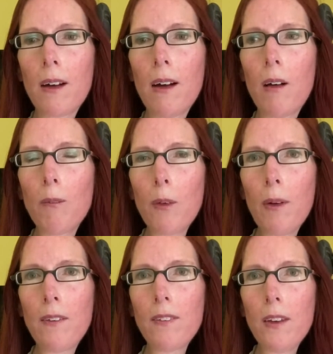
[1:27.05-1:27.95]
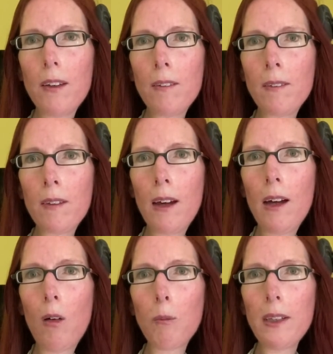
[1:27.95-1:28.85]
the ones that
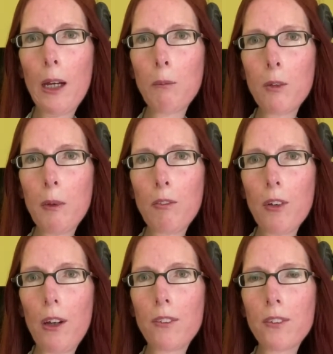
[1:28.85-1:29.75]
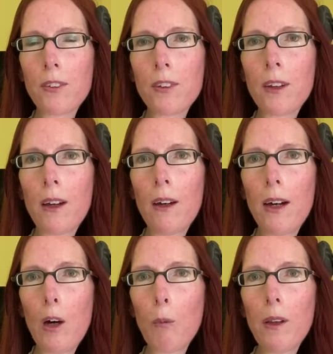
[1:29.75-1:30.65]
came to me first
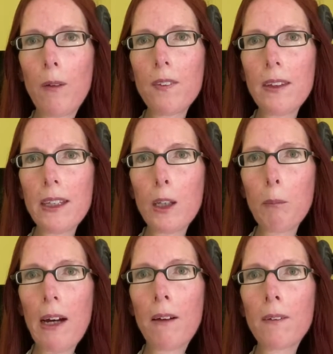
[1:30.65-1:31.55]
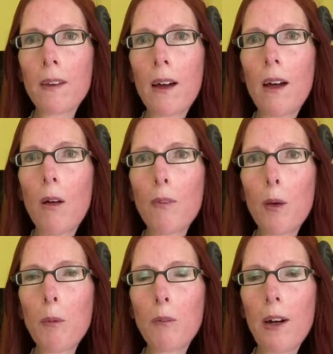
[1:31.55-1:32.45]
when I was thinking about them
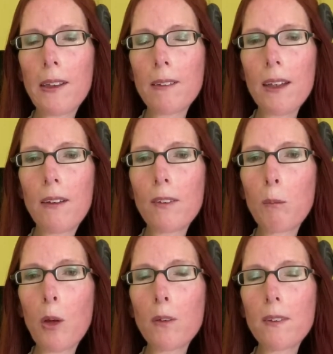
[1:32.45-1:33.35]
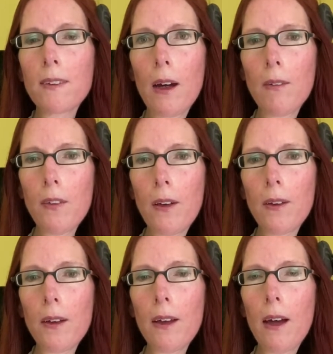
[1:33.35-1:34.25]
and writing down some notes. So,
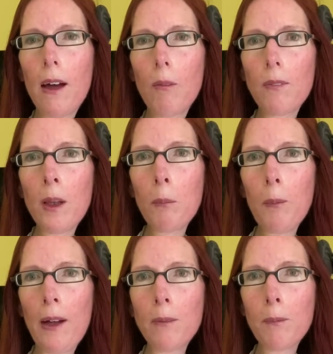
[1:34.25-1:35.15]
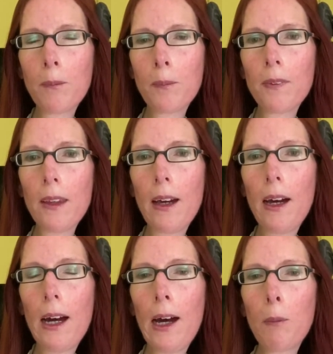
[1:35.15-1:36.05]
number 1,
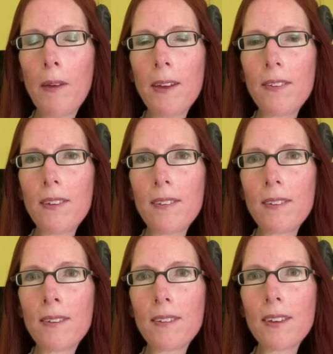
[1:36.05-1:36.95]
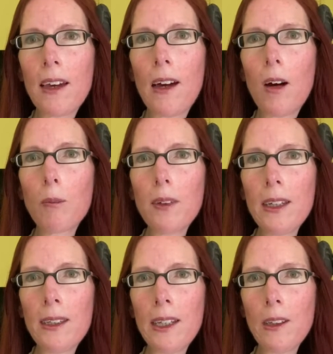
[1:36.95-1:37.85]
and this isn't in
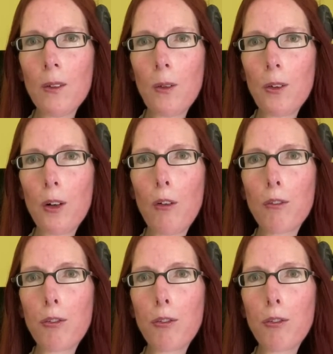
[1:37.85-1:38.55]
any order of